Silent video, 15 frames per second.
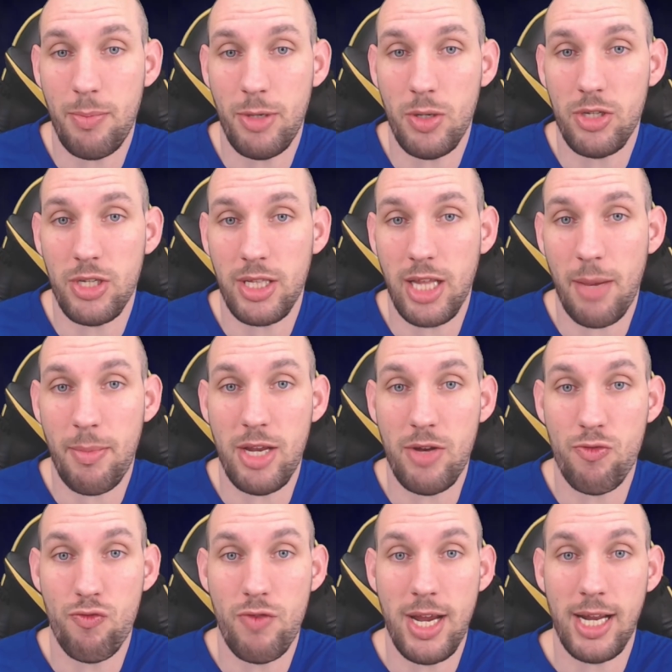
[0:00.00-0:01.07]
using them
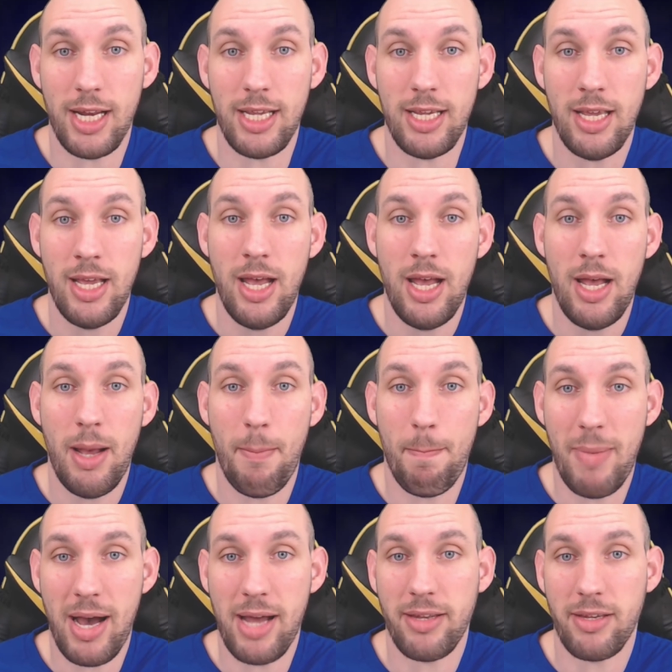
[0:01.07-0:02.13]
in really mad